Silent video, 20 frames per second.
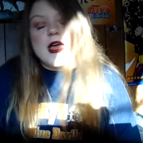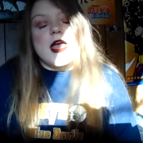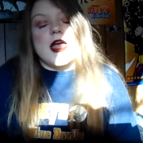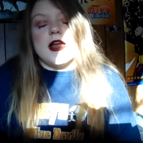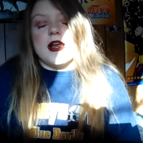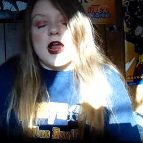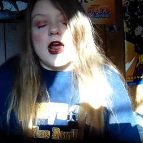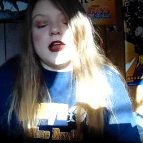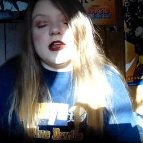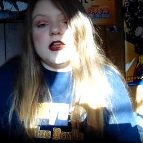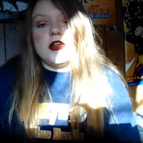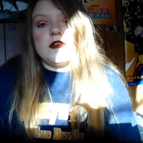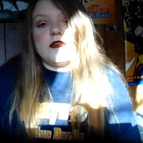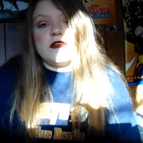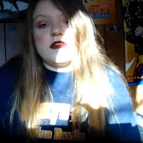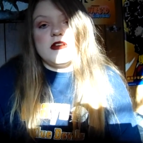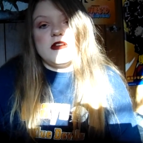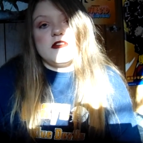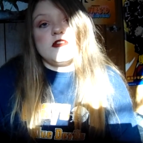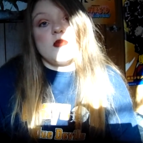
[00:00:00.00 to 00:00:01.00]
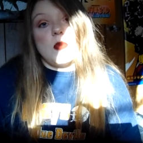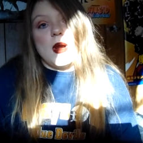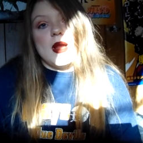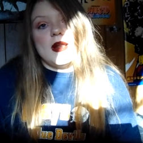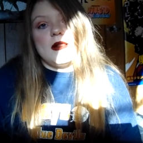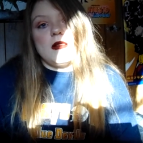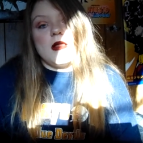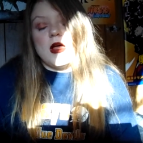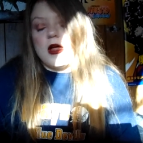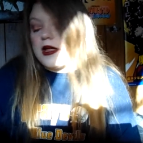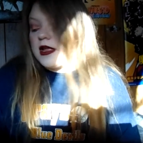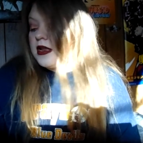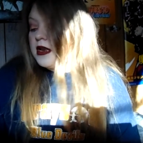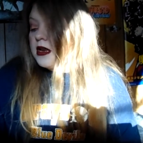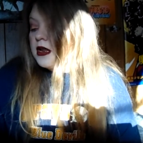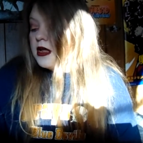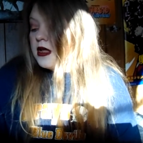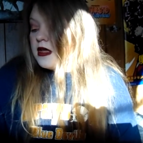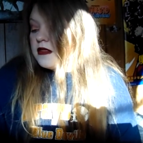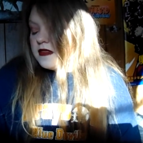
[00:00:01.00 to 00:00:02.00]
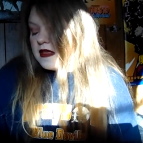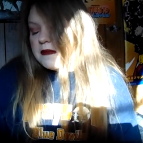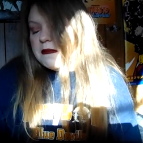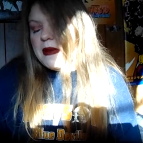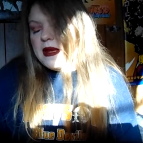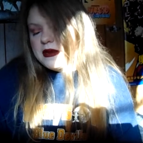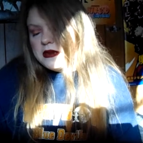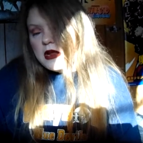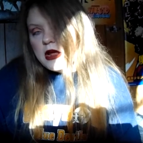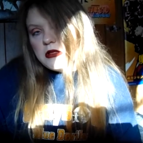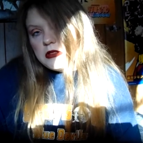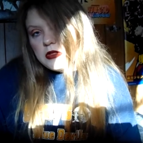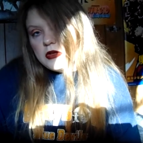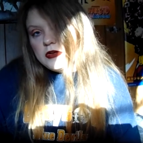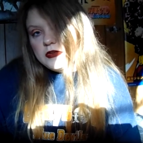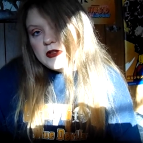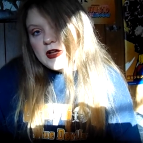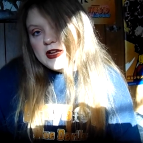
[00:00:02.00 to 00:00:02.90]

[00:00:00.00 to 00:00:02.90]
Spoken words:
And I use these quite a lot. They might not look